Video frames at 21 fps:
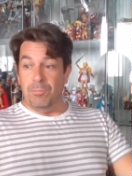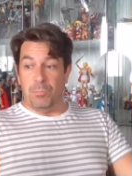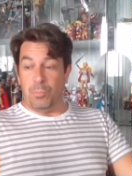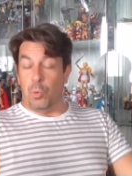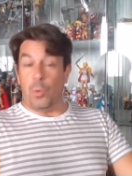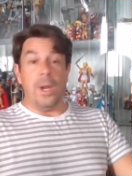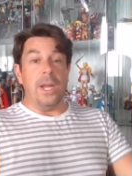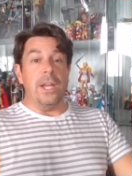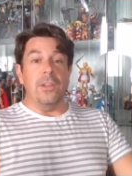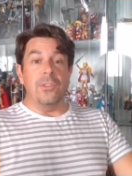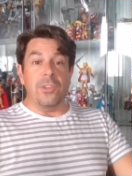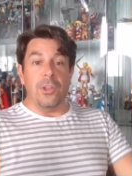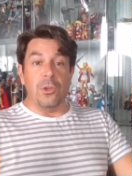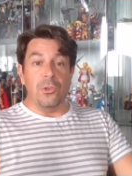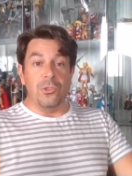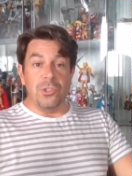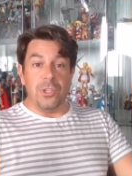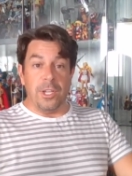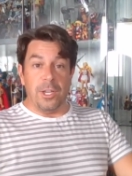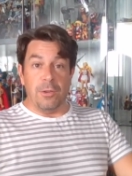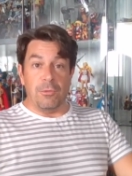praise
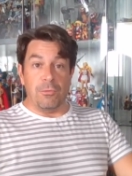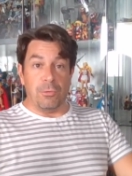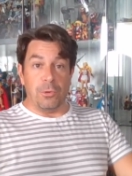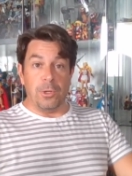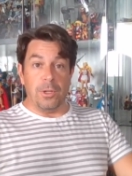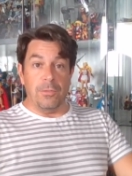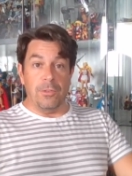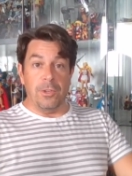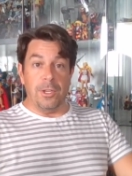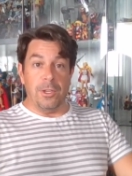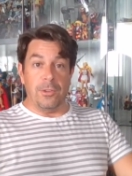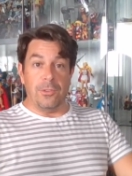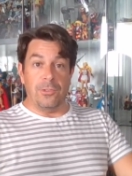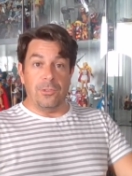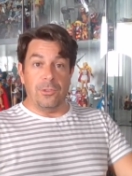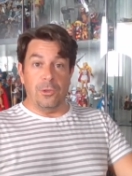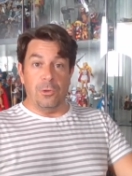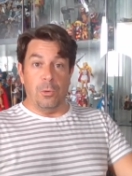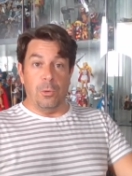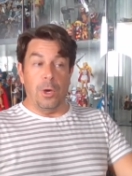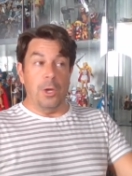LJN for giving
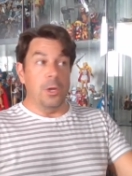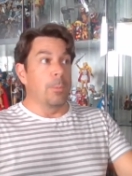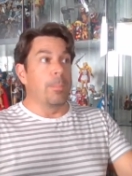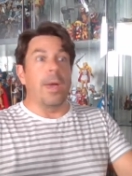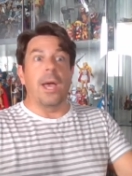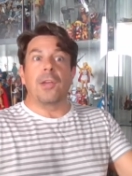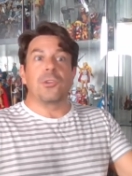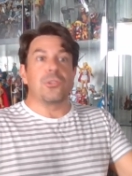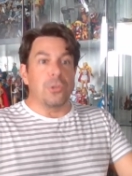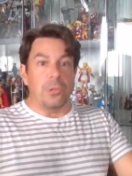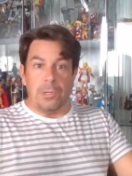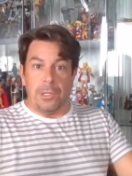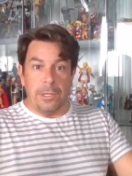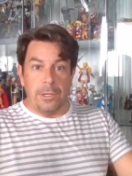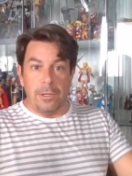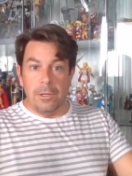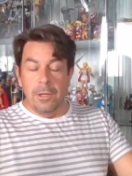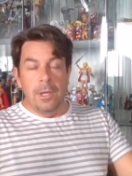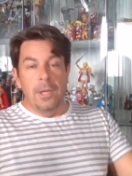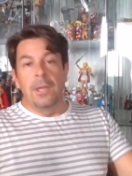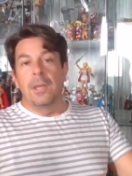us you know
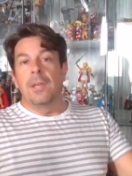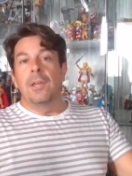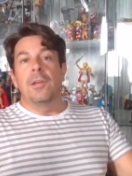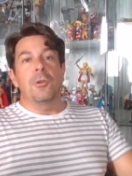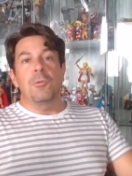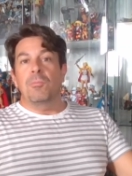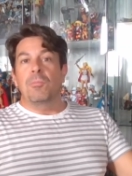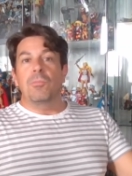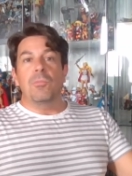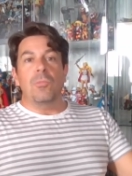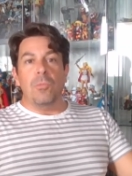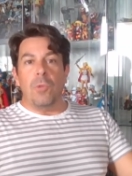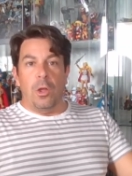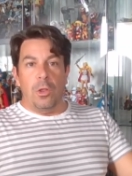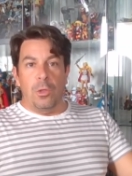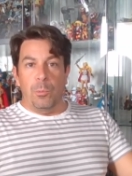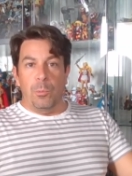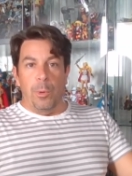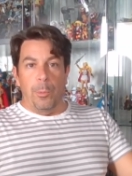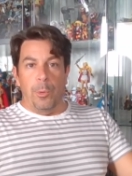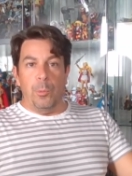unabashedly
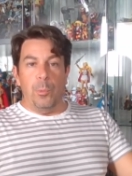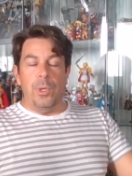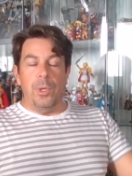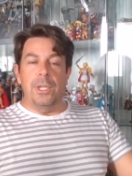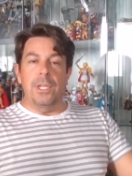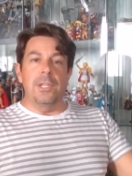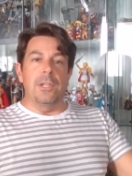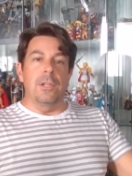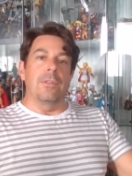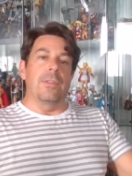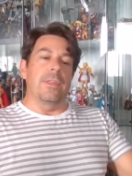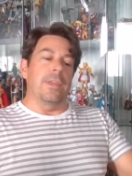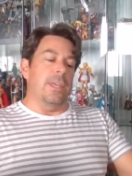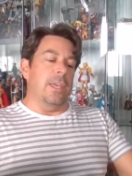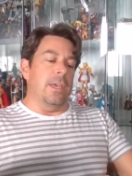all the women we needed. They